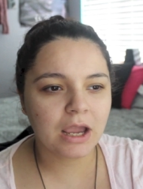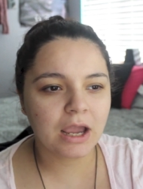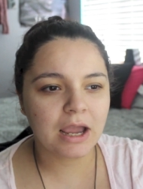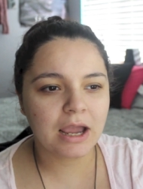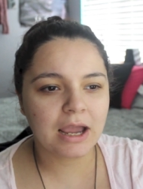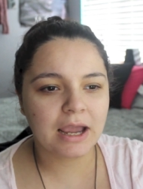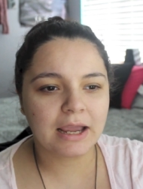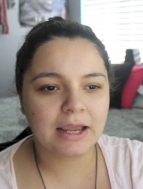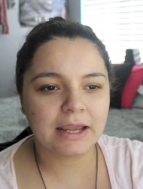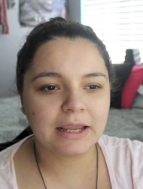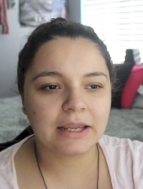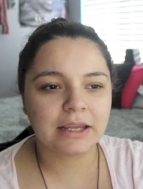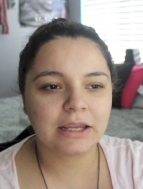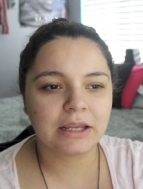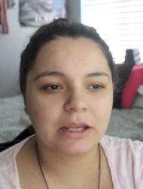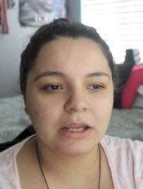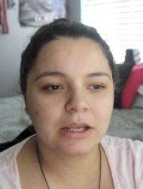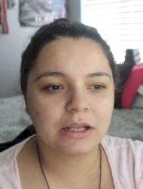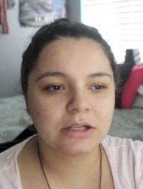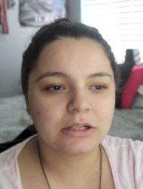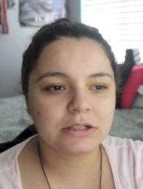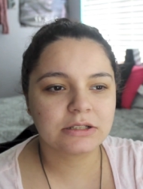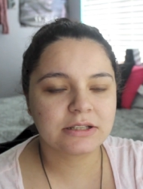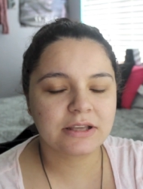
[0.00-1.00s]
I
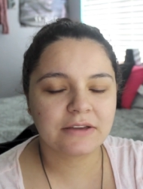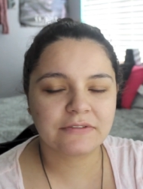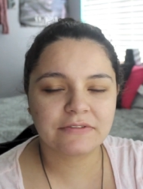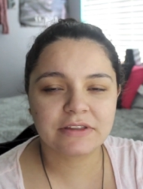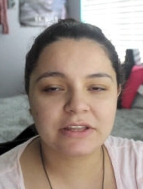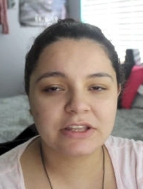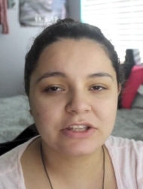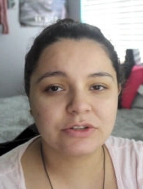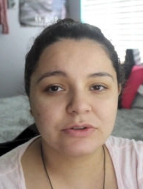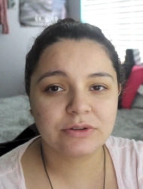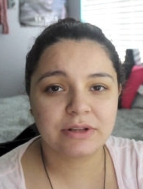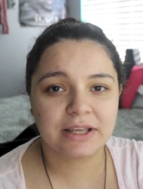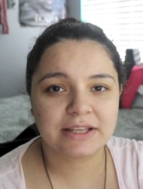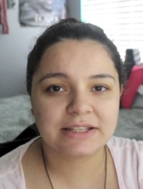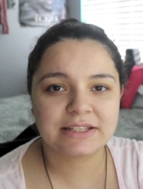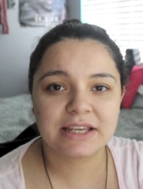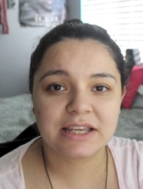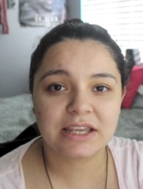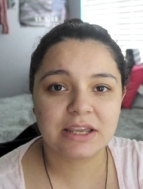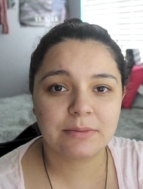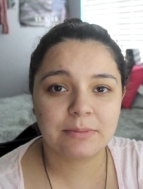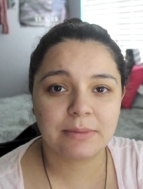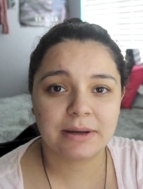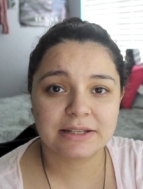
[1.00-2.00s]
definitely do like
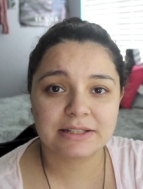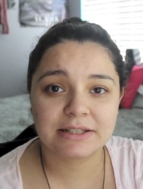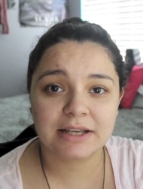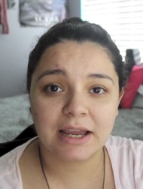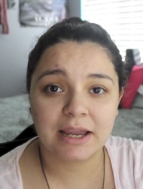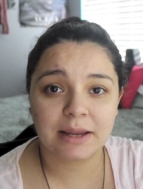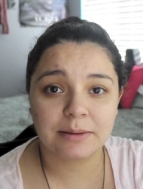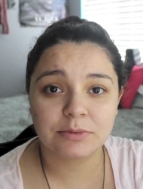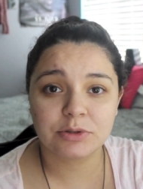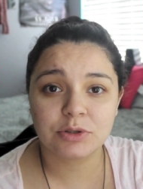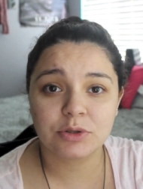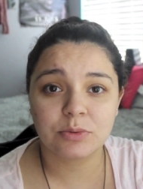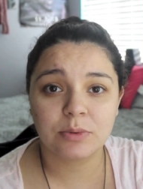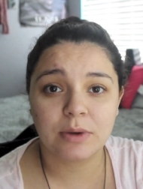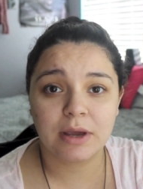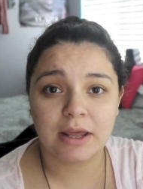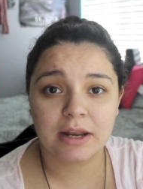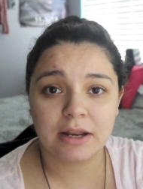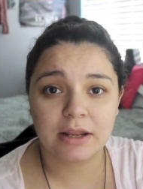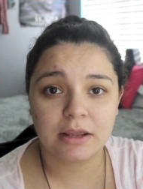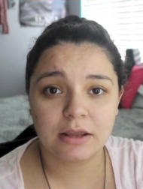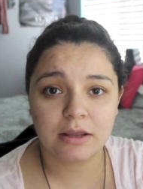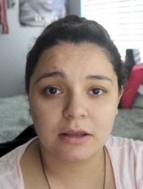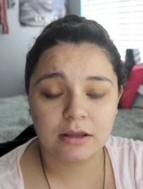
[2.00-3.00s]
taking my time to
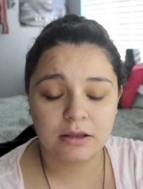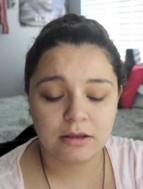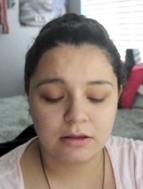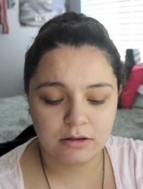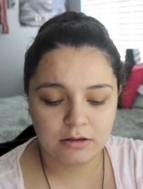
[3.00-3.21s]
edit